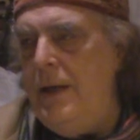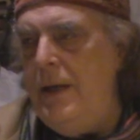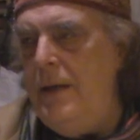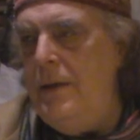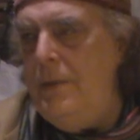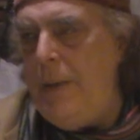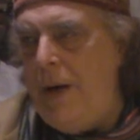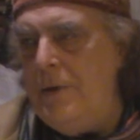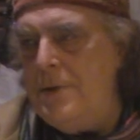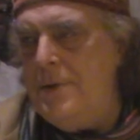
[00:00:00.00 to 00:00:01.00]
in
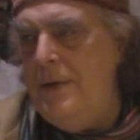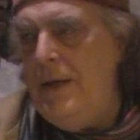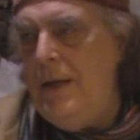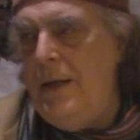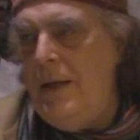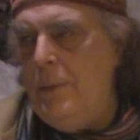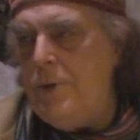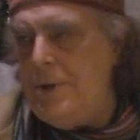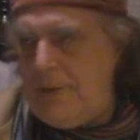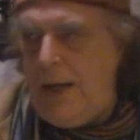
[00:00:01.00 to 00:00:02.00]
Paris,
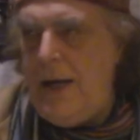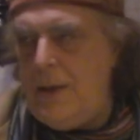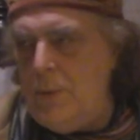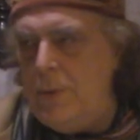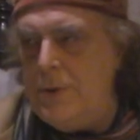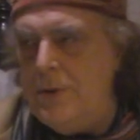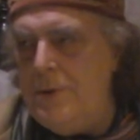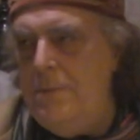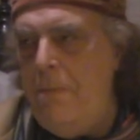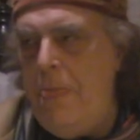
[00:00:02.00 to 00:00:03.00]
which is their headquarters.